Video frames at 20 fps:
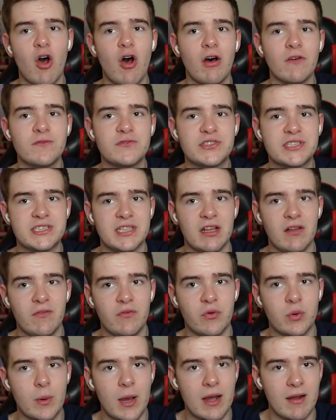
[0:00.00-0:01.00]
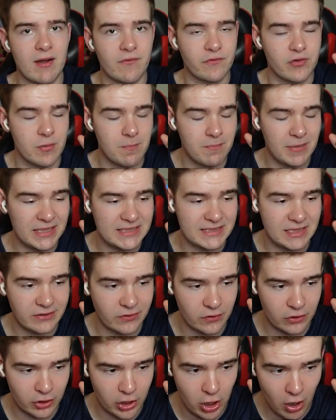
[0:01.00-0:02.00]
of silverware after missing
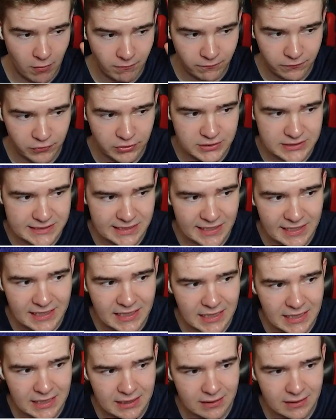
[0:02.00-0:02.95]
the Conference League.